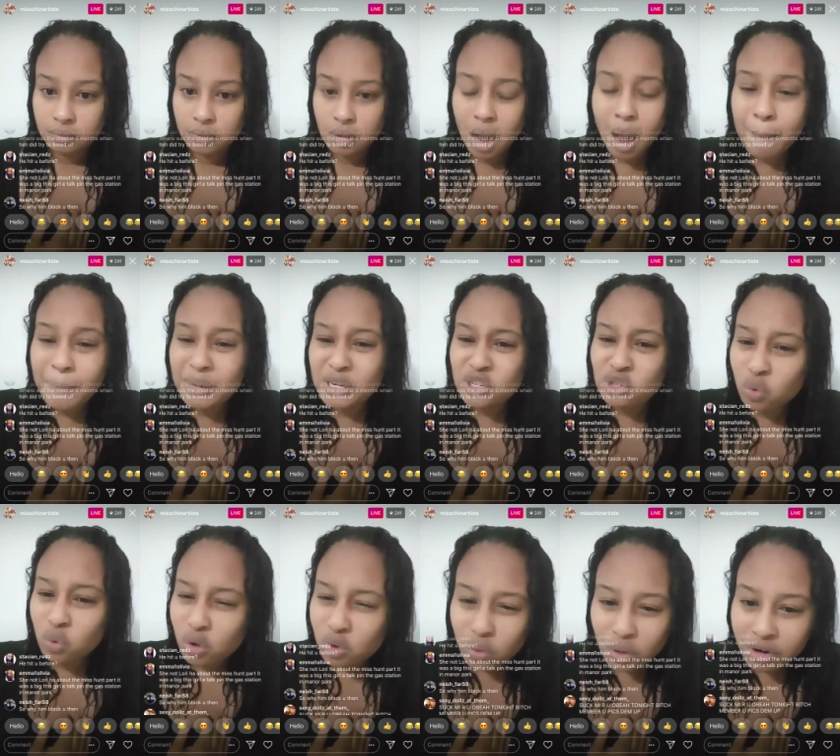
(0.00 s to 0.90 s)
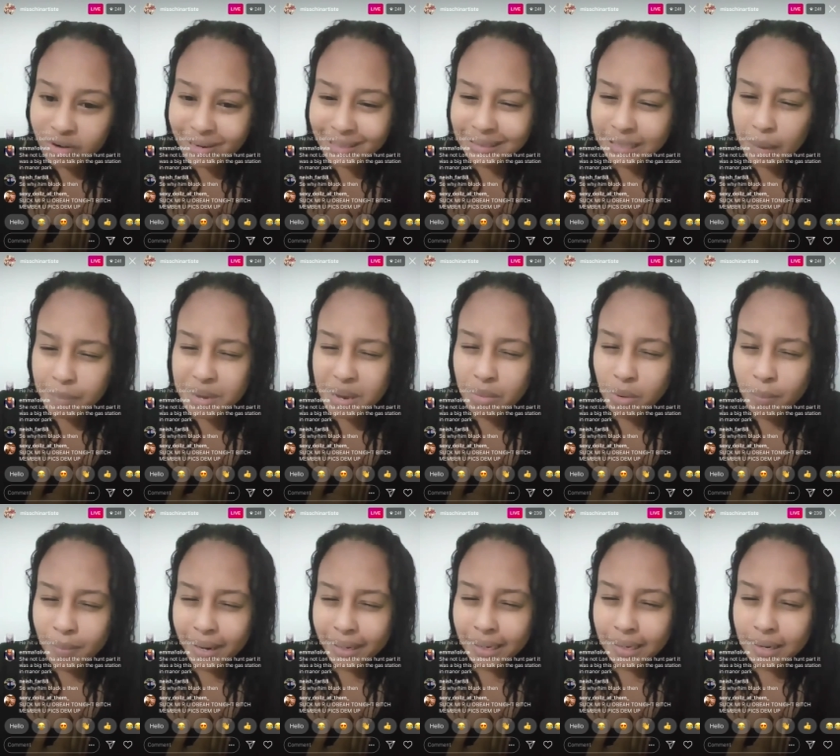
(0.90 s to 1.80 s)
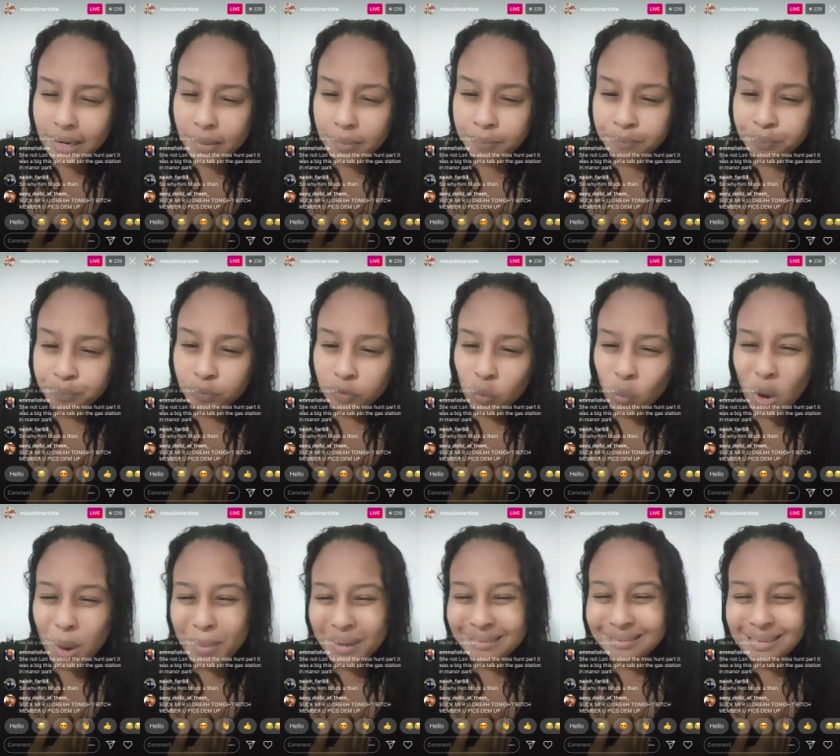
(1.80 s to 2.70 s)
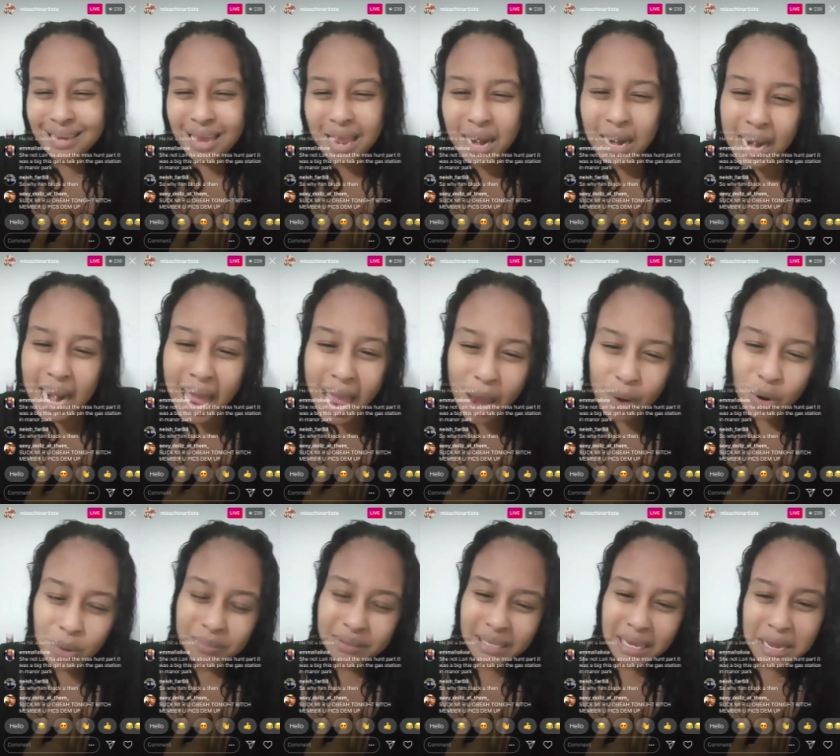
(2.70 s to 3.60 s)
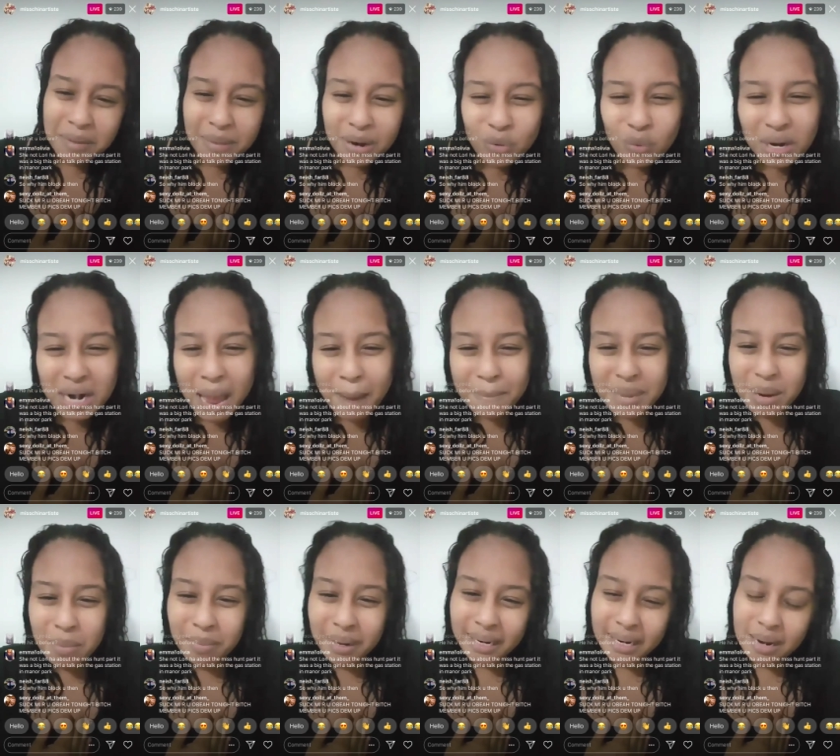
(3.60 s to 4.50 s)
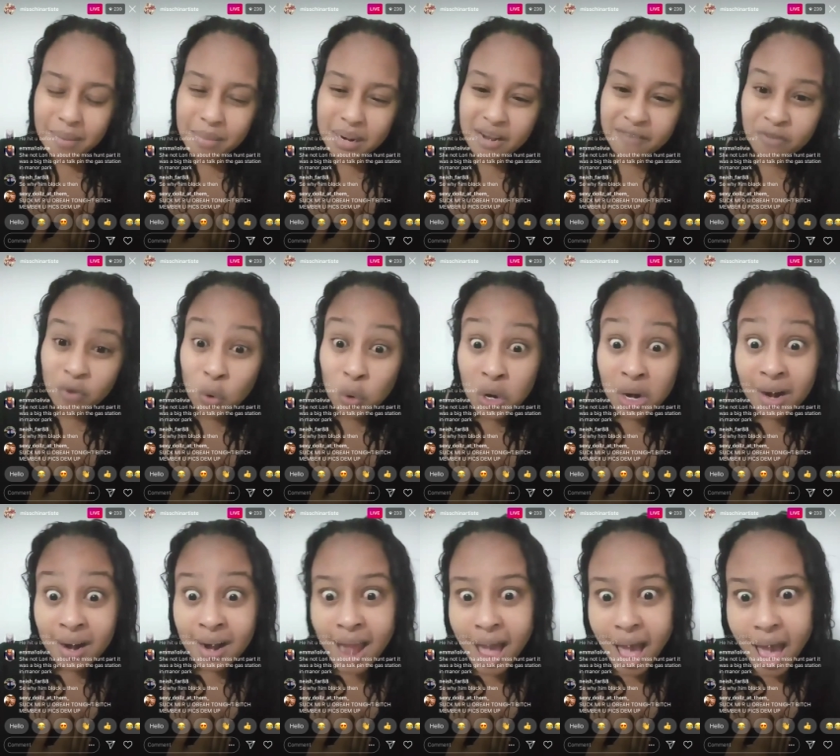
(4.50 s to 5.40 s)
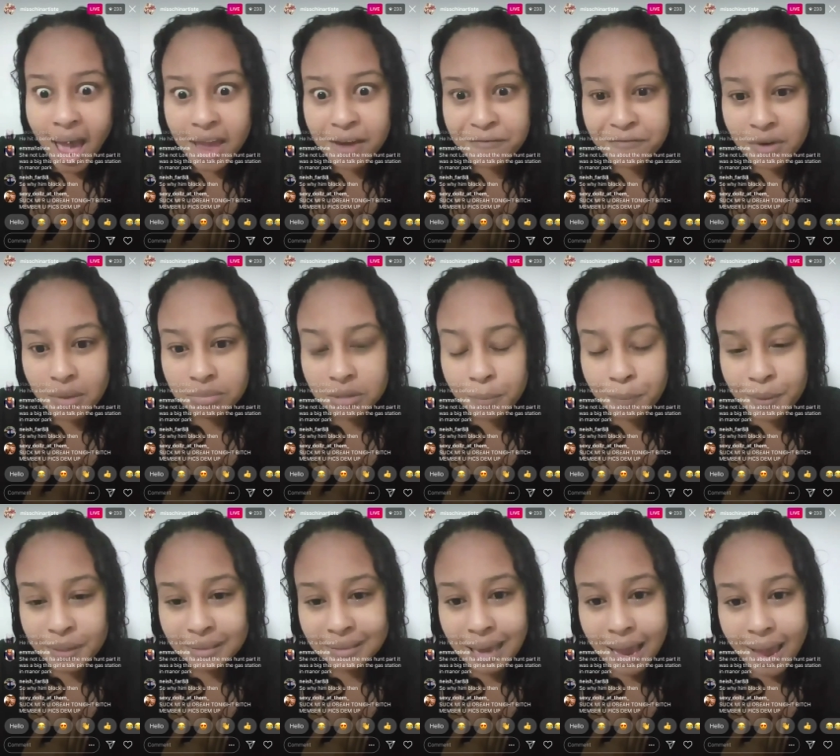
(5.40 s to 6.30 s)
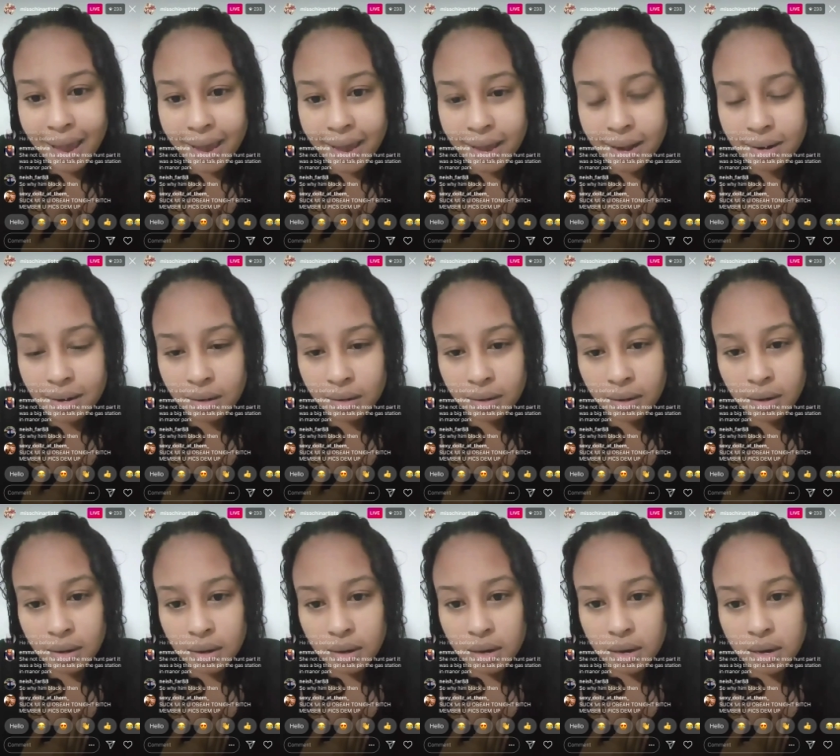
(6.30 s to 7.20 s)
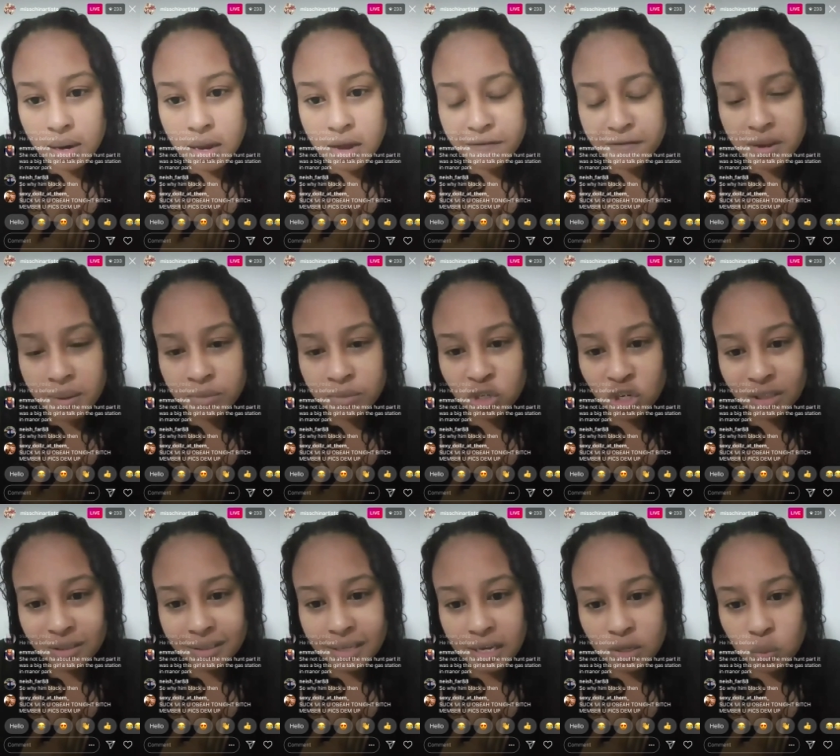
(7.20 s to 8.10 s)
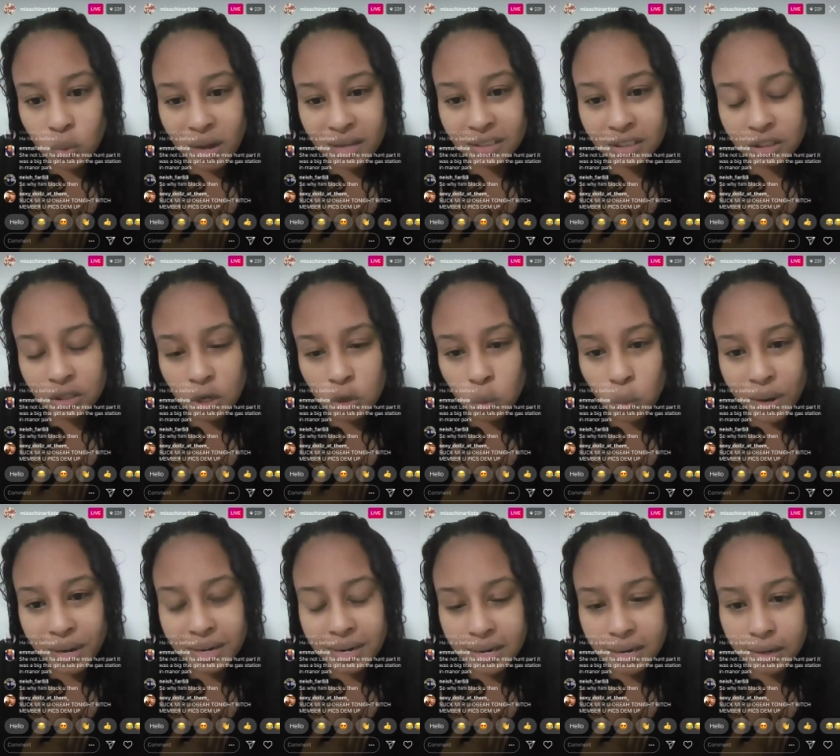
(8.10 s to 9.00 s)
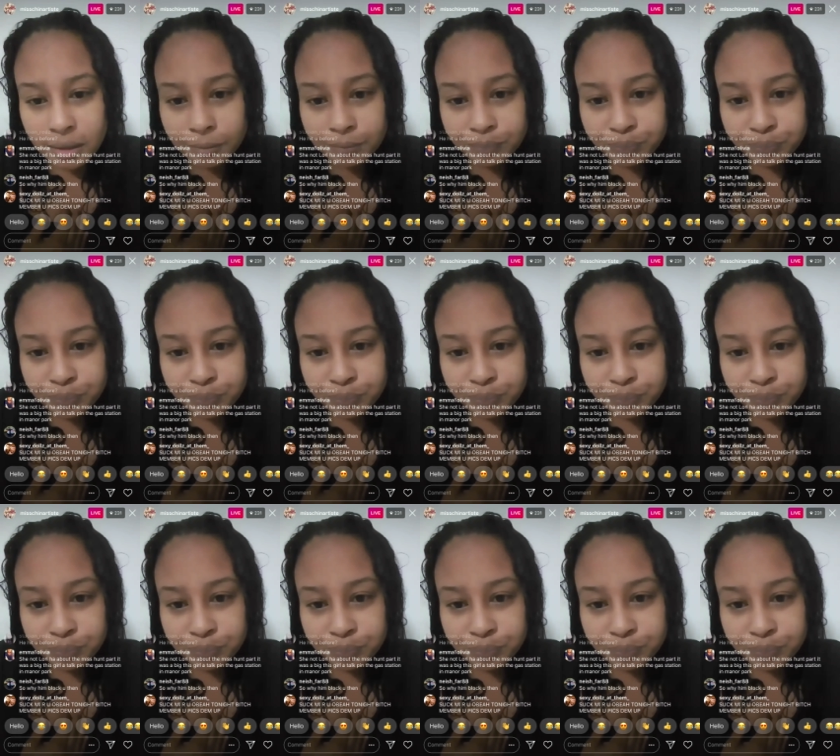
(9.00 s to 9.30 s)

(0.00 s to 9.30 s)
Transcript: I'm sure know the rest of baby mother them. When I tell lie, when I say him and all baby mother them live good life from the pit of hell. Even him just get one son with there